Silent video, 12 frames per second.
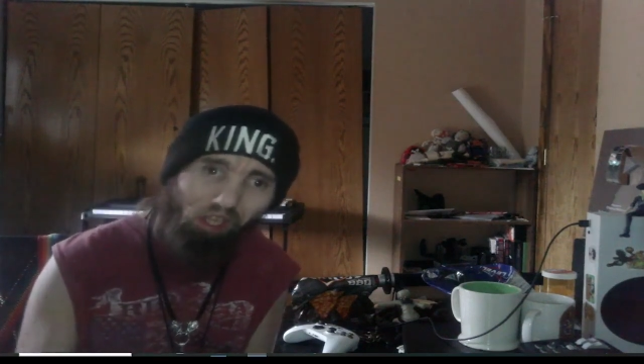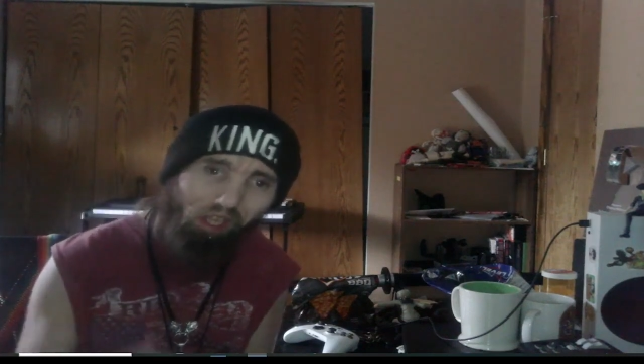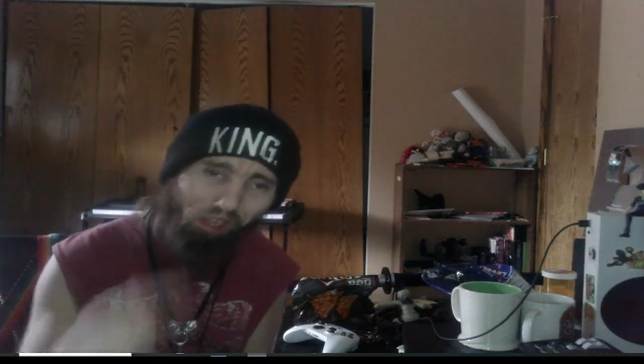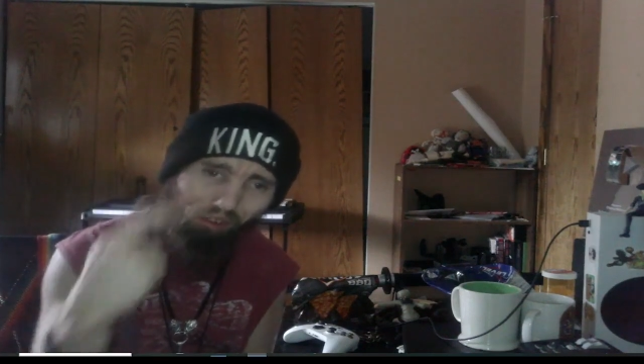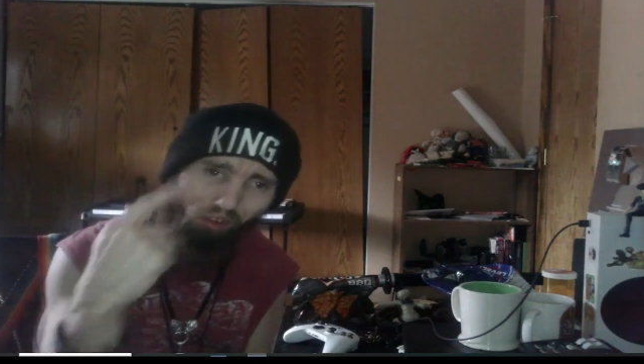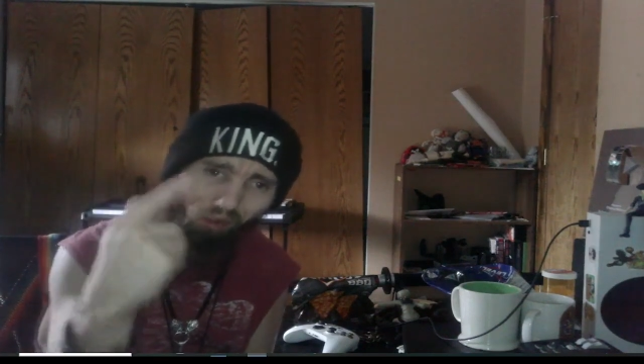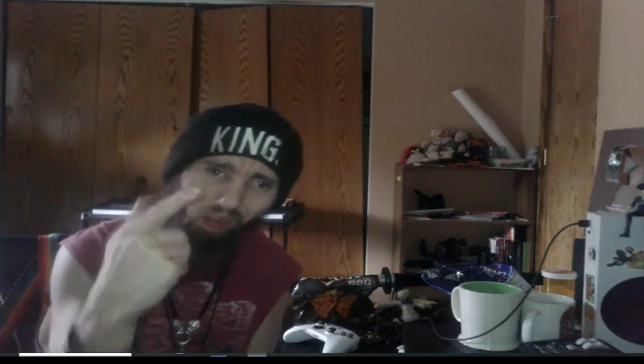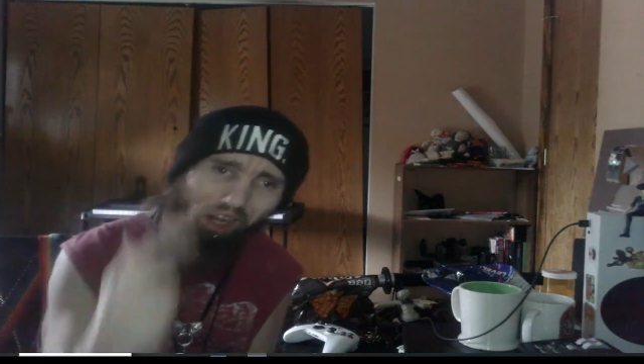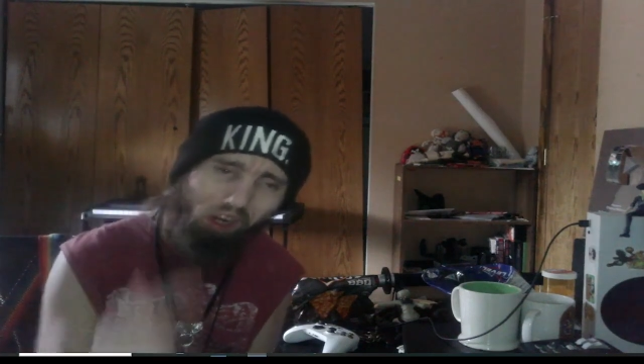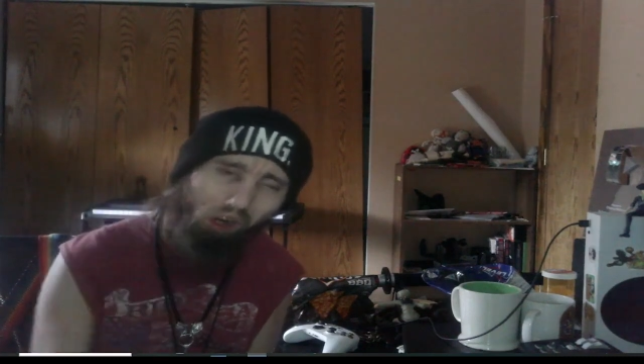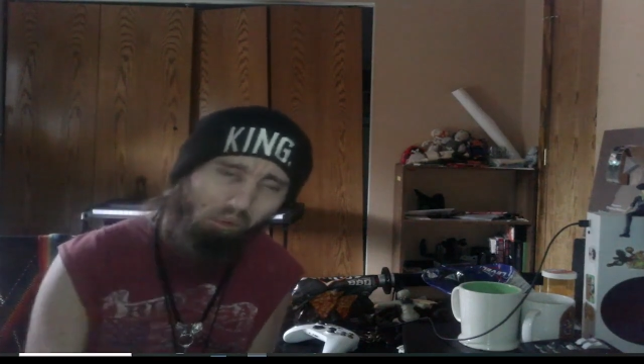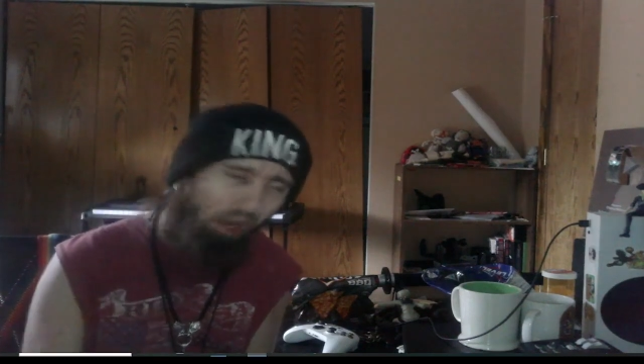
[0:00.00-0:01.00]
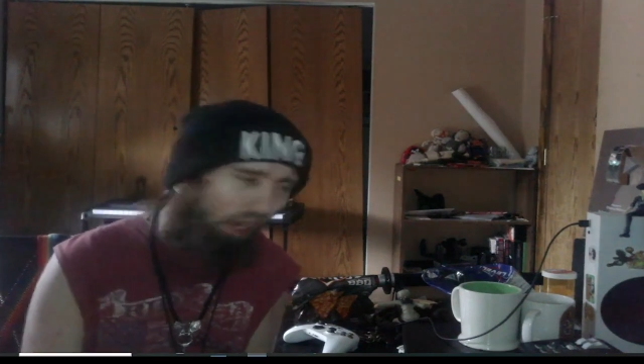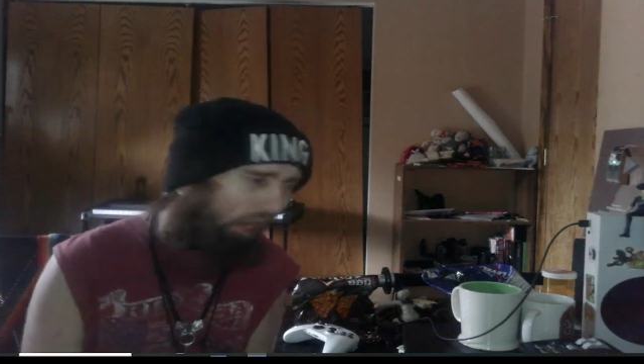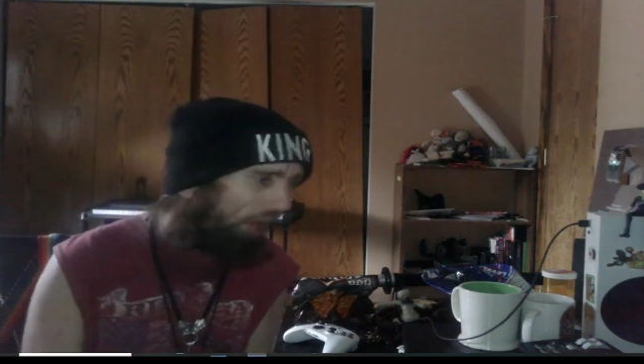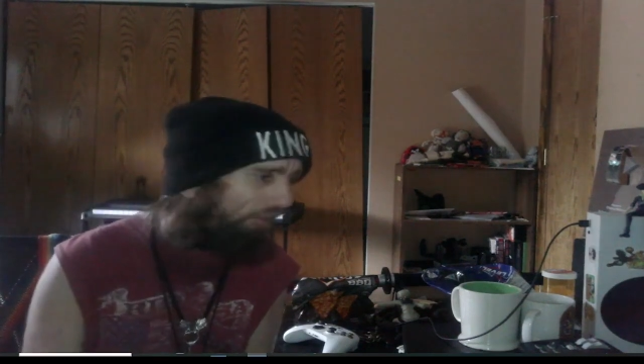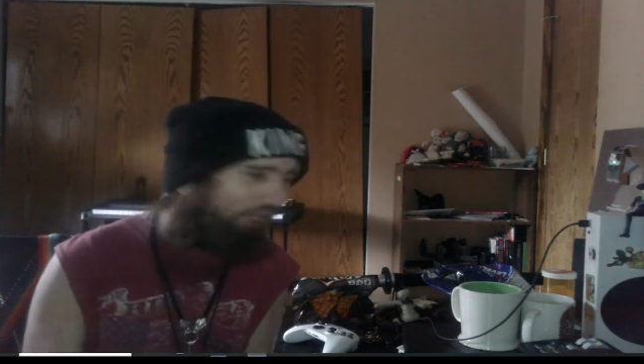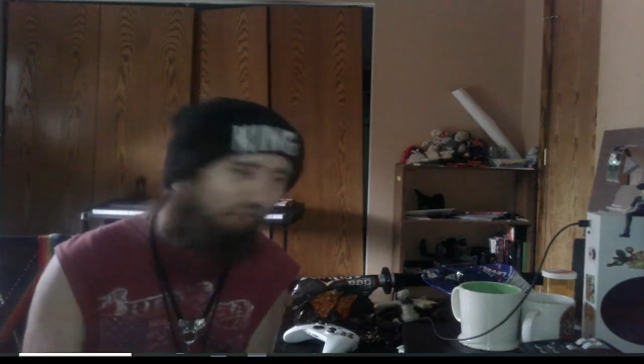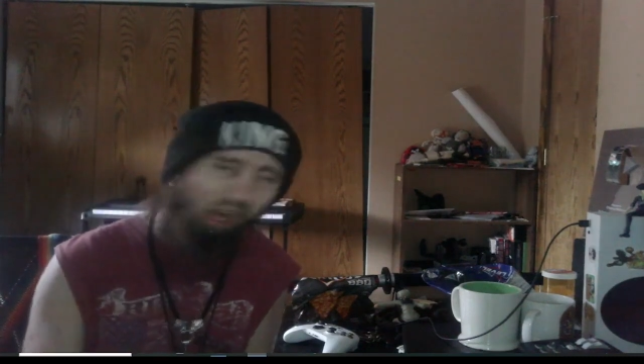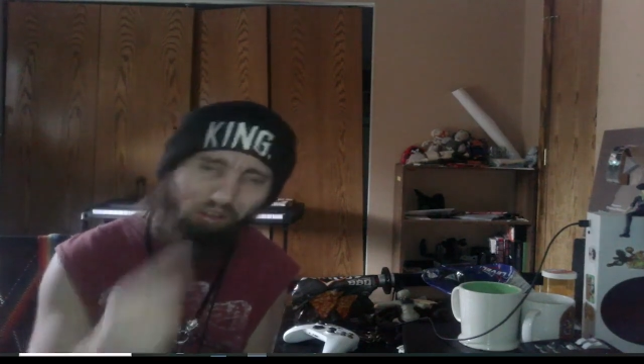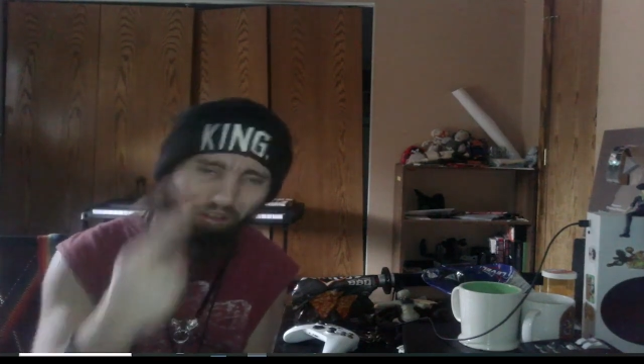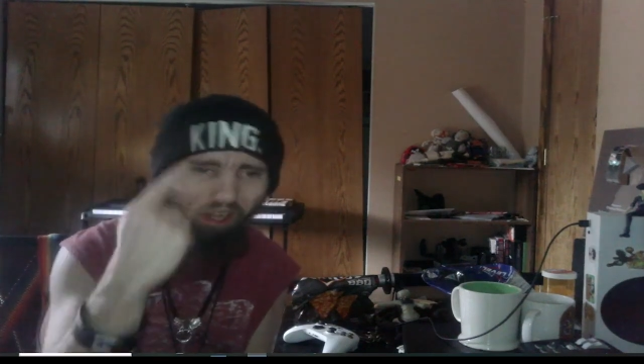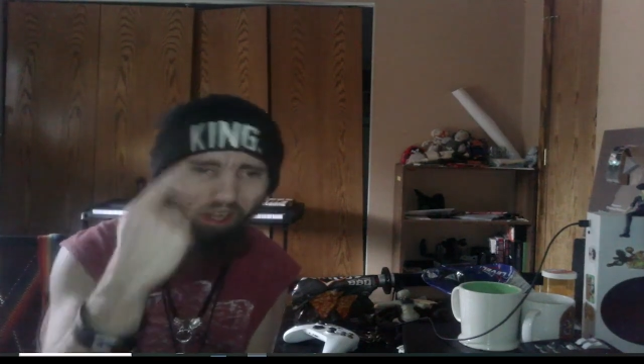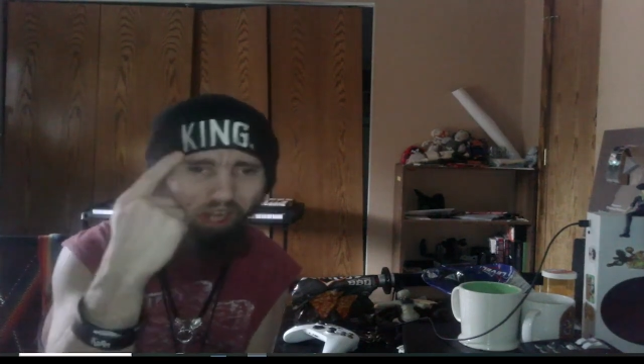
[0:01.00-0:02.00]
You slandered my name by
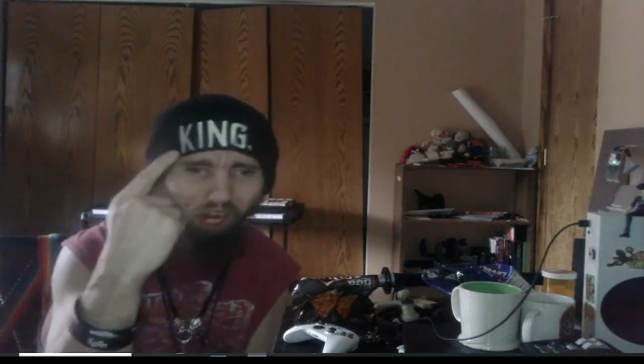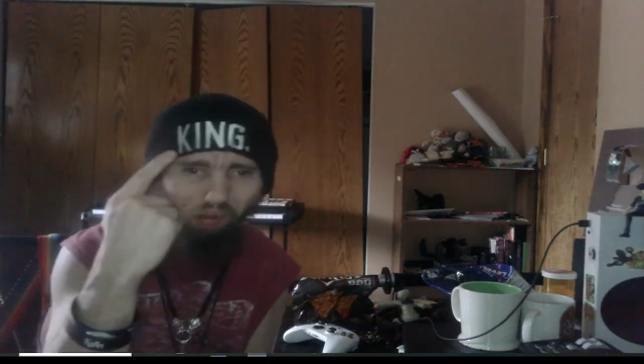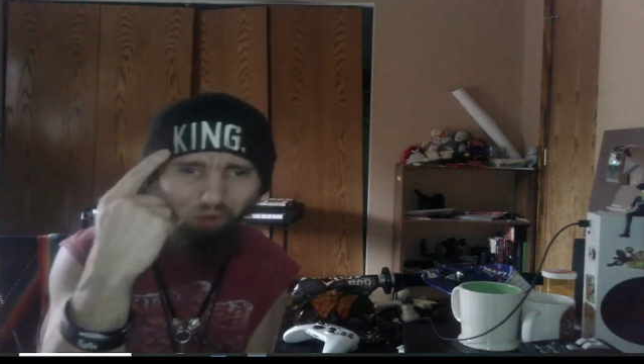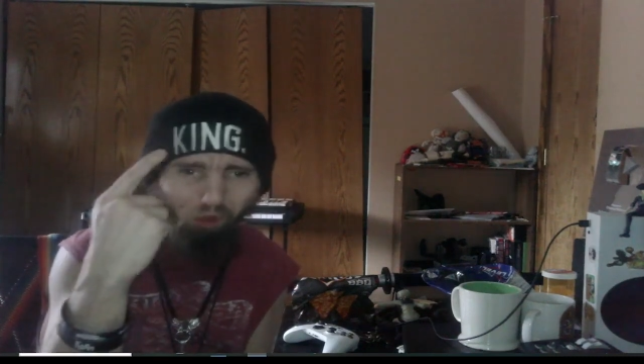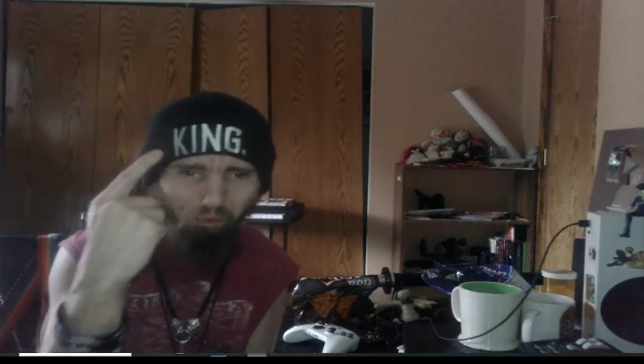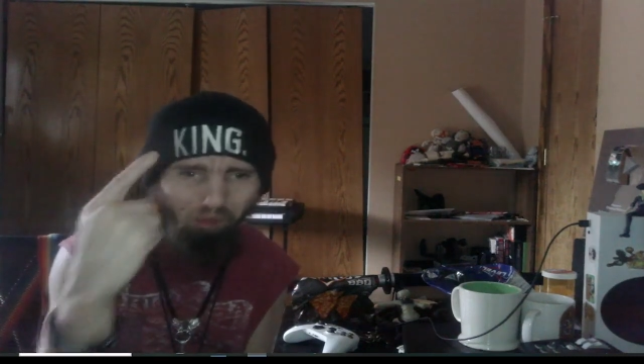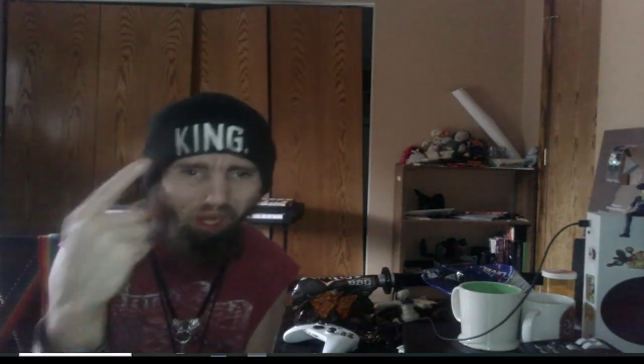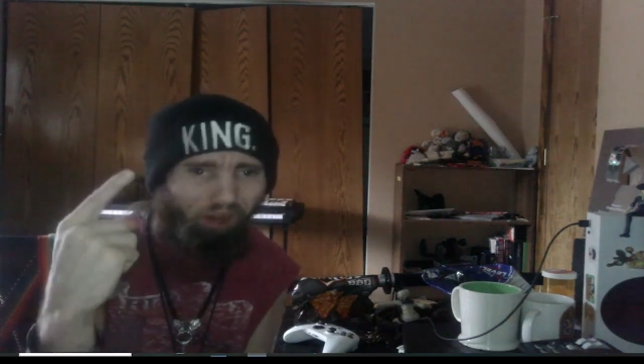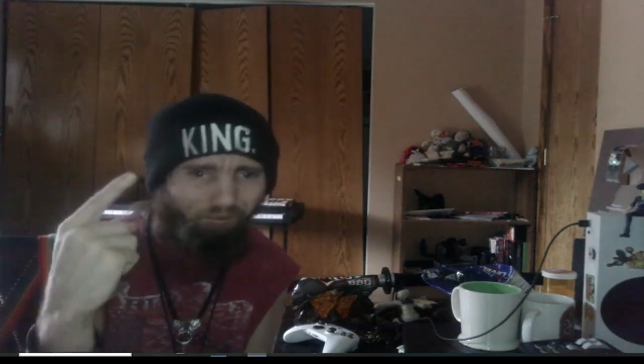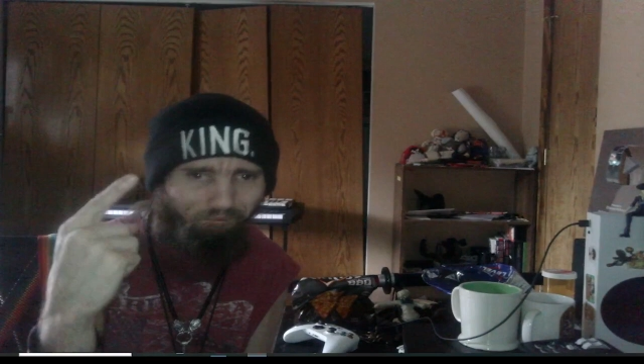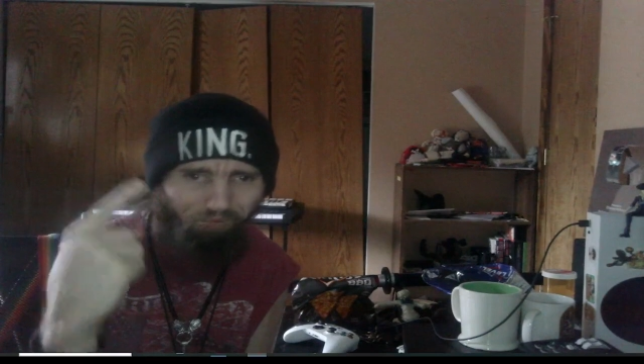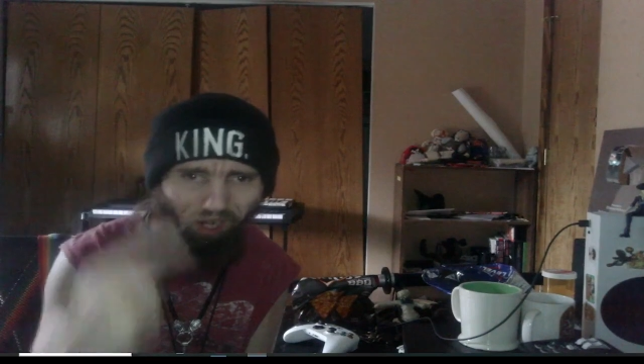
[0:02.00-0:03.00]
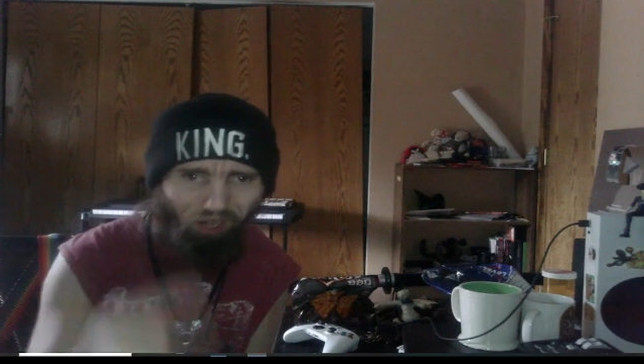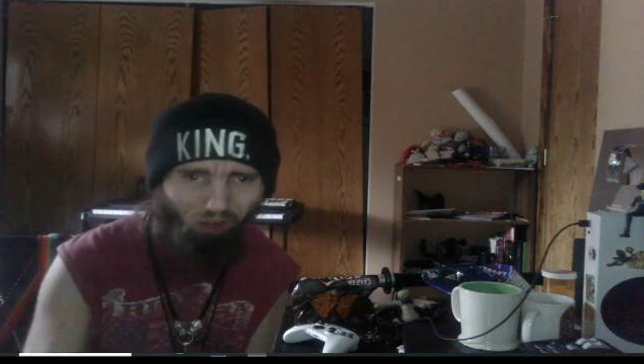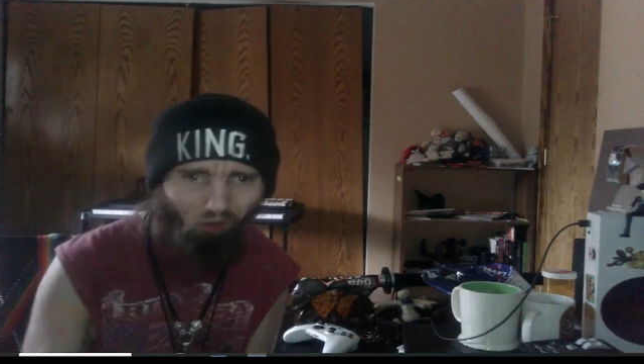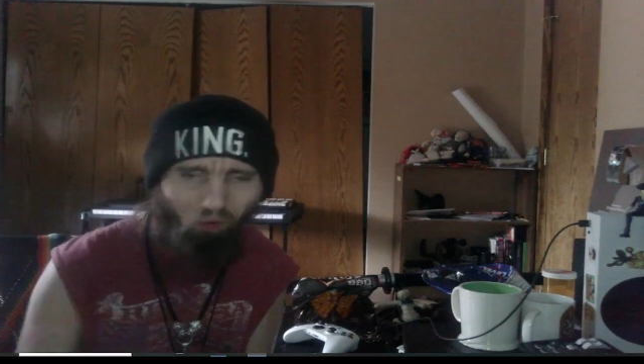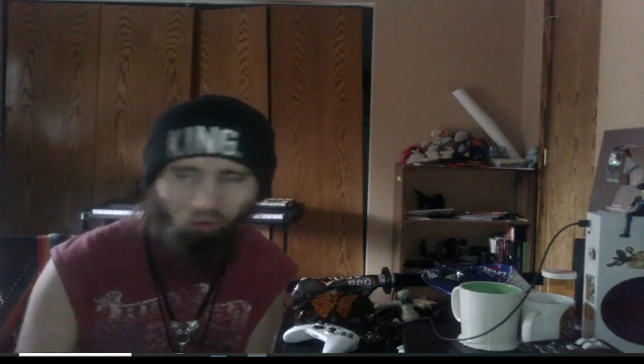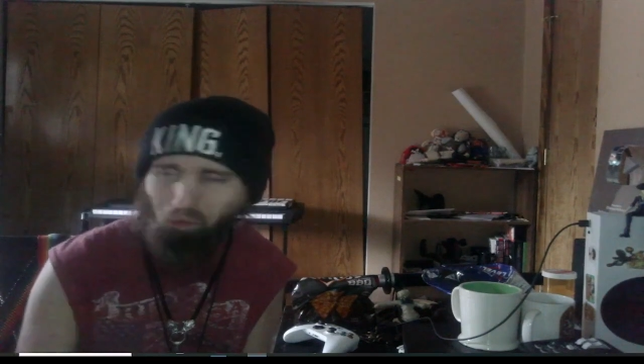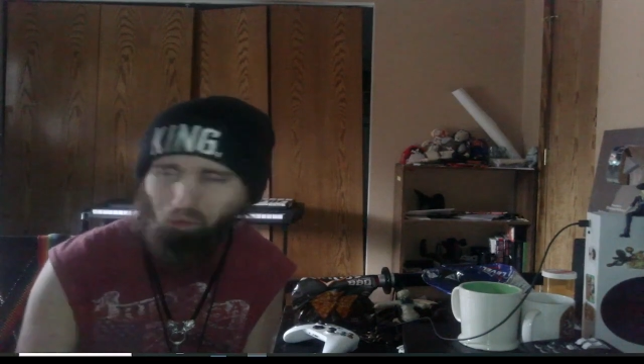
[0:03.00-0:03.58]
saying that I'm a pedophile.